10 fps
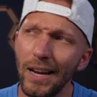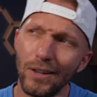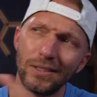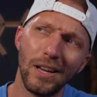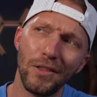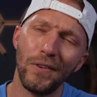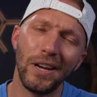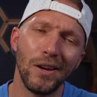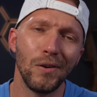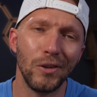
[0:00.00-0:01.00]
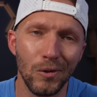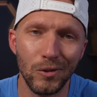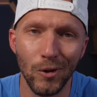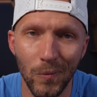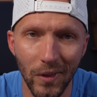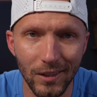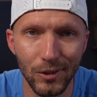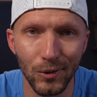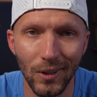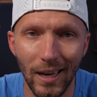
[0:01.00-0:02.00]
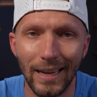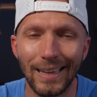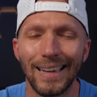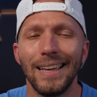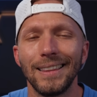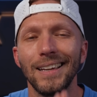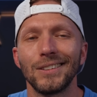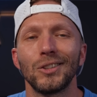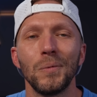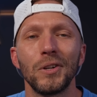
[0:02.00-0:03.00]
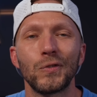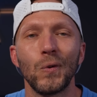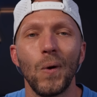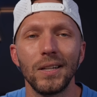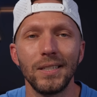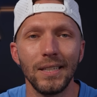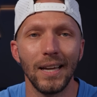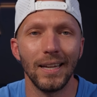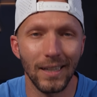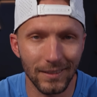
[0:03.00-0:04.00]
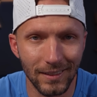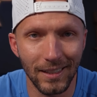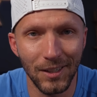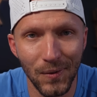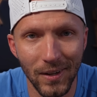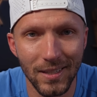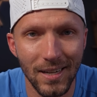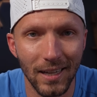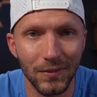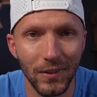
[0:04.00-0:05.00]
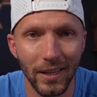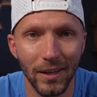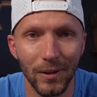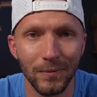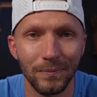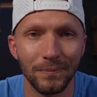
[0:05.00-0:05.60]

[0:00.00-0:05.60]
Here's another video YouTube thinks you'll like. Thanks so much for watching and I'll see you in the next video.